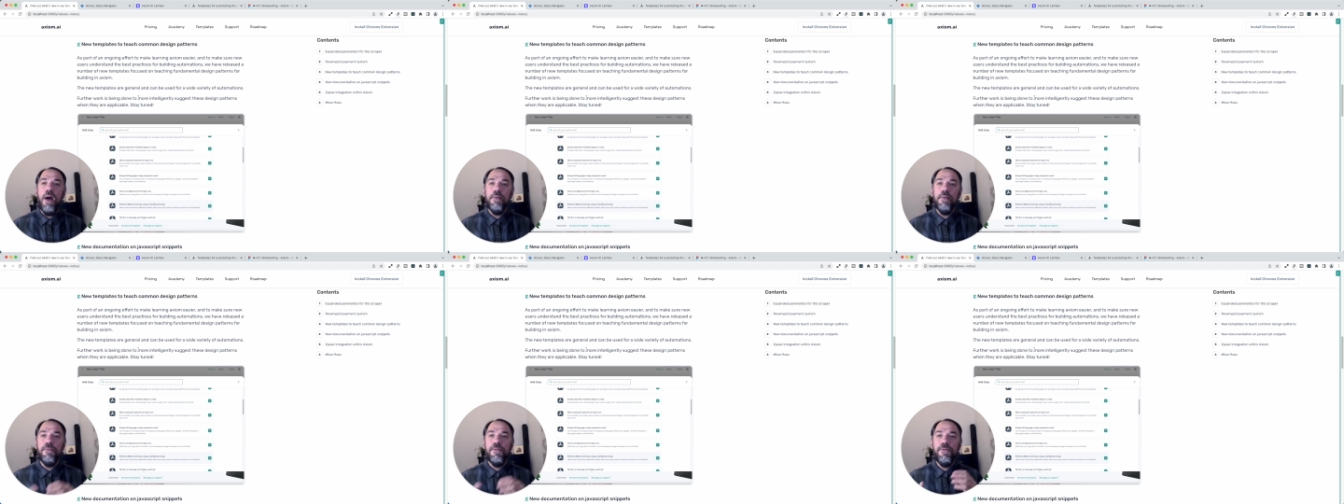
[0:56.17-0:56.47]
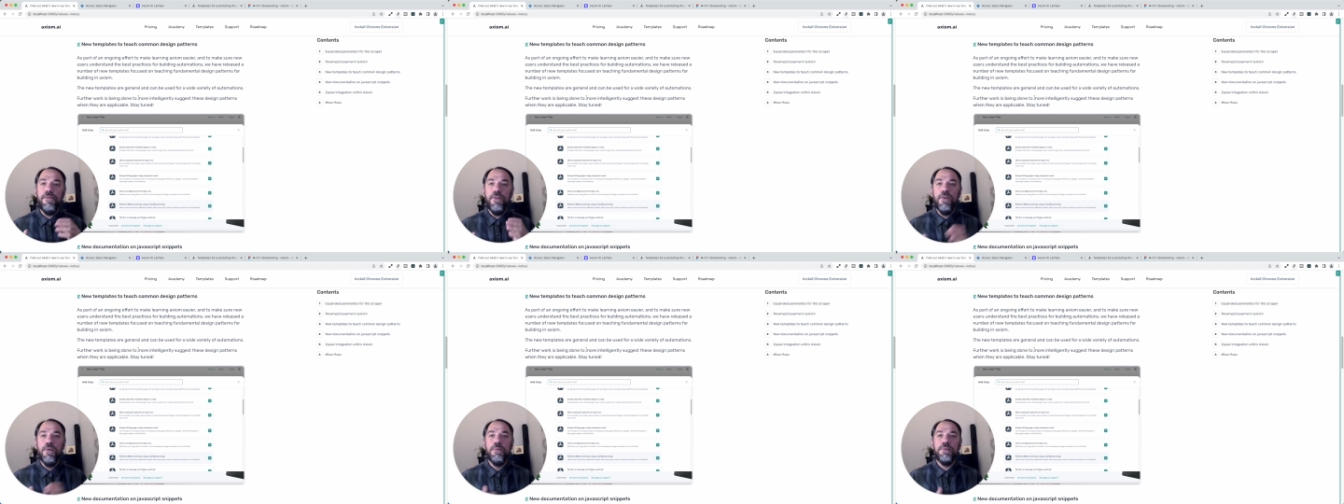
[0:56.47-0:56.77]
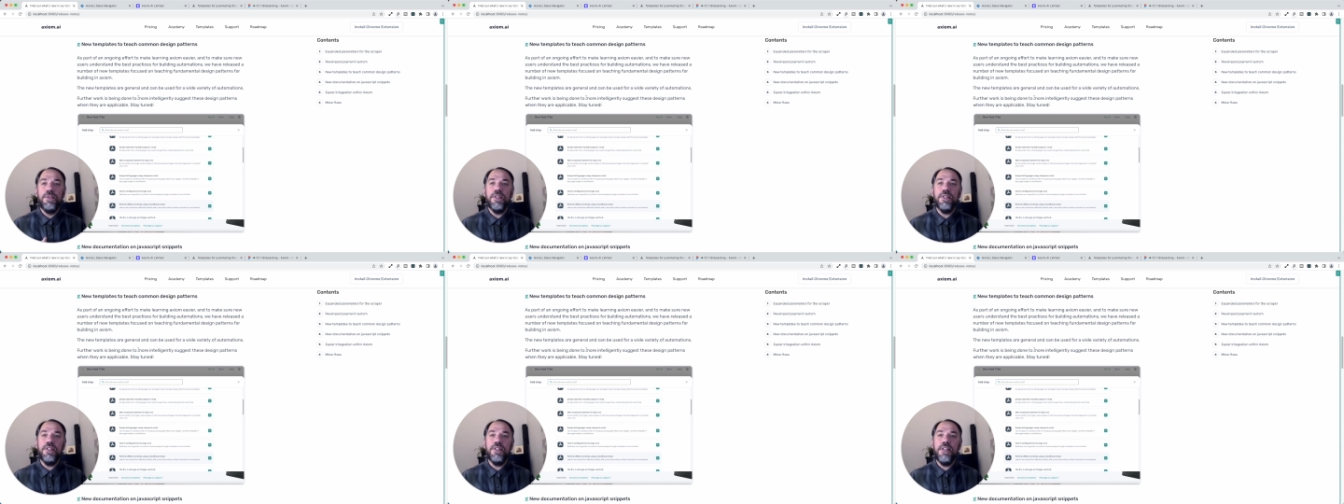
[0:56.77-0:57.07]
forms,
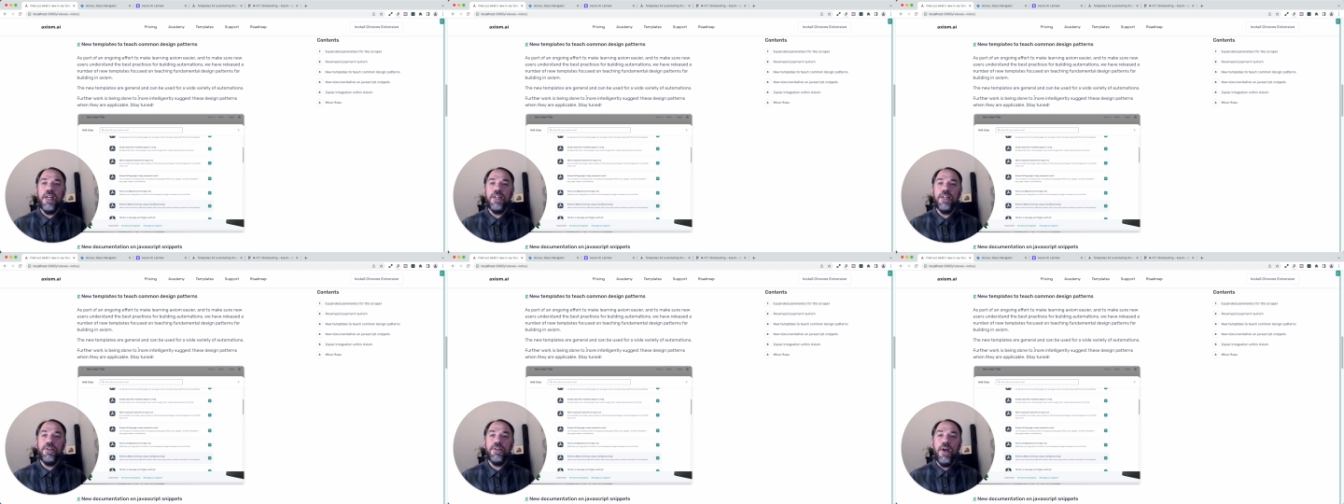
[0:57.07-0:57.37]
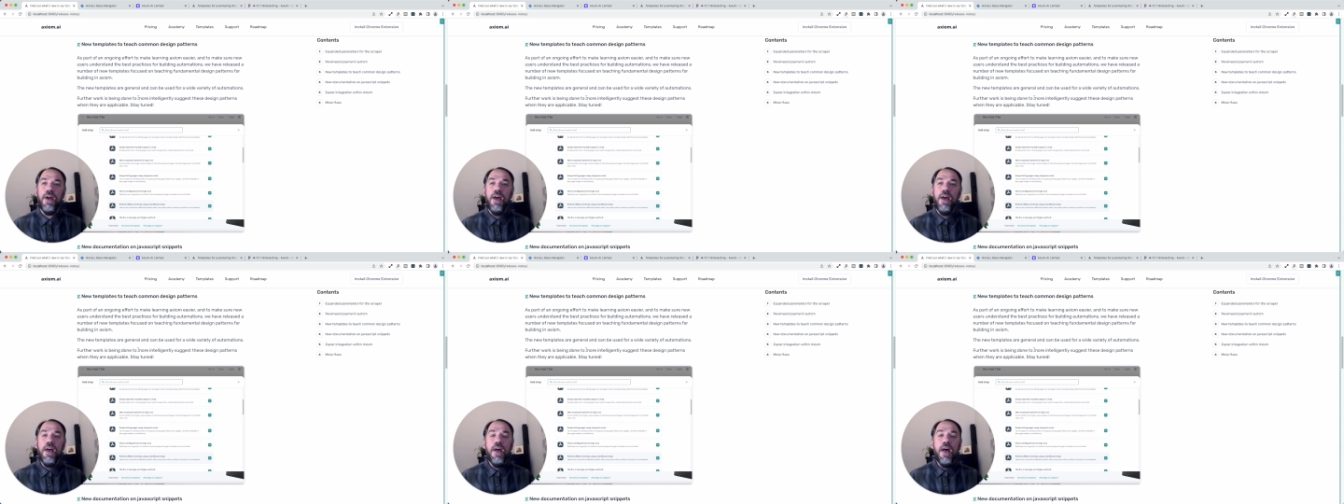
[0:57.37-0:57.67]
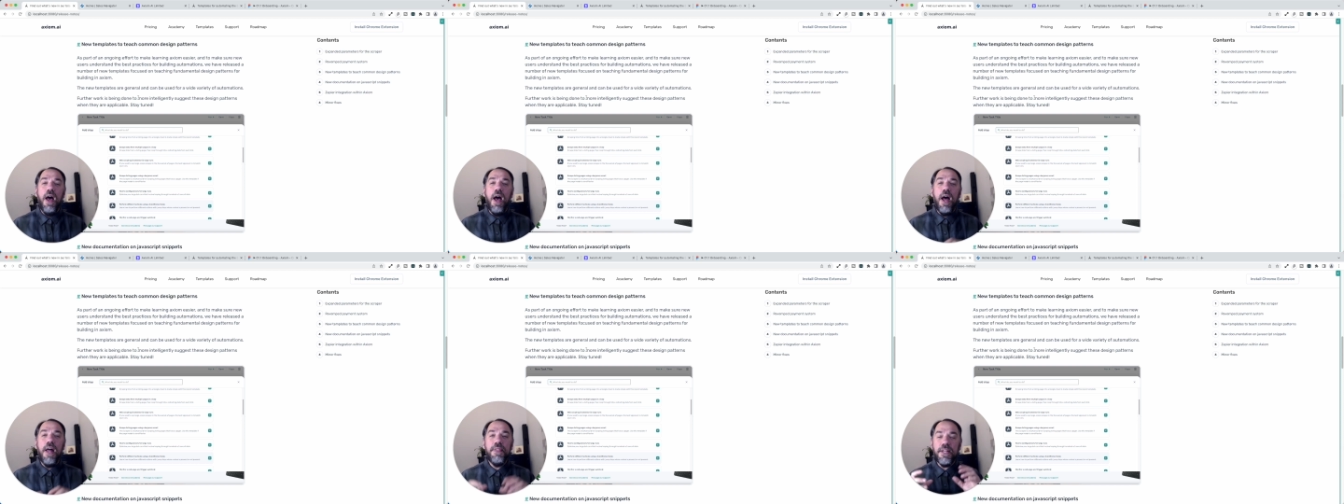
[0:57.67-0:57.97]
etc.
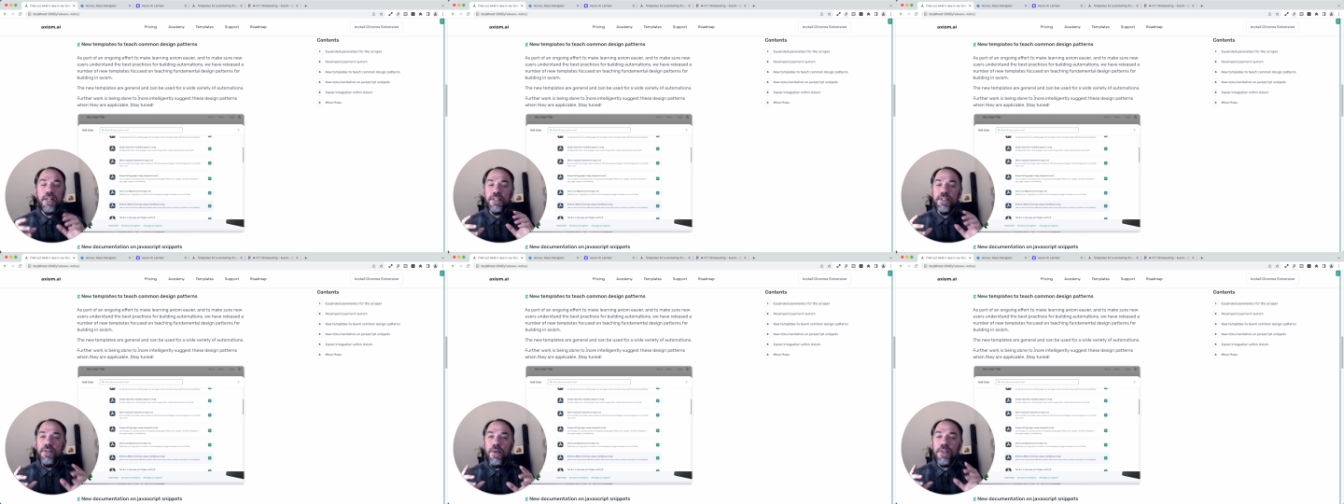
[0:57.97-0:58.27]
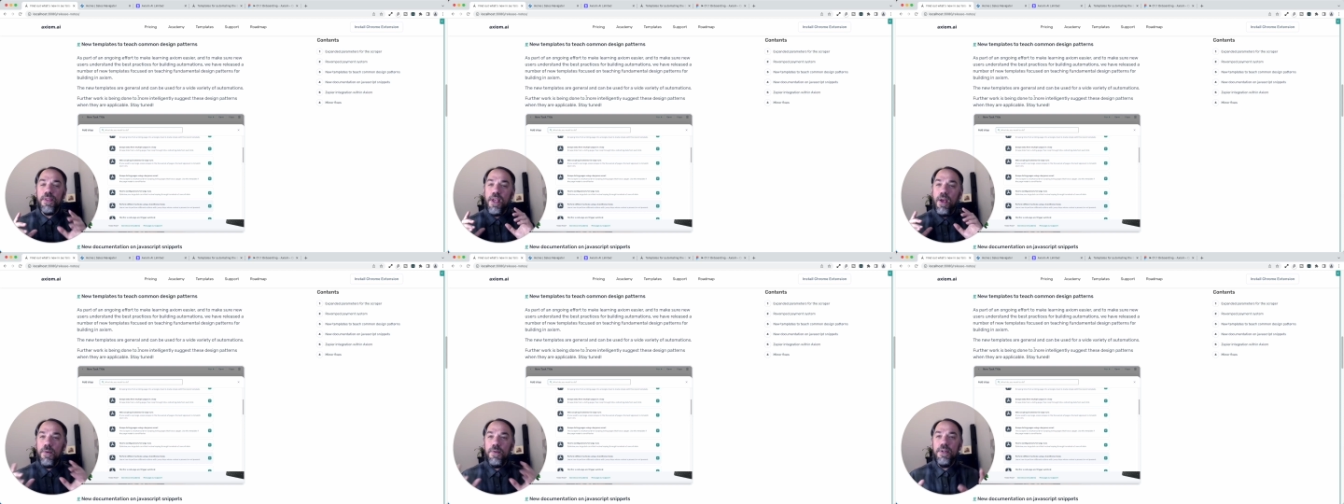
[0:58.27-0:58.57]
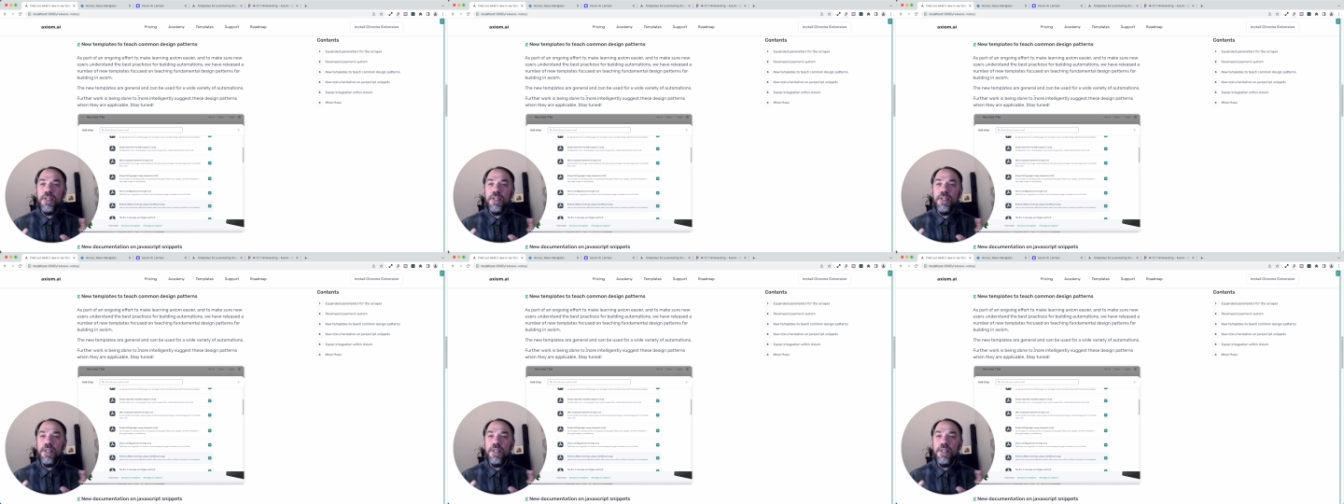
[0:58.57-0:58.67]
And that's not the only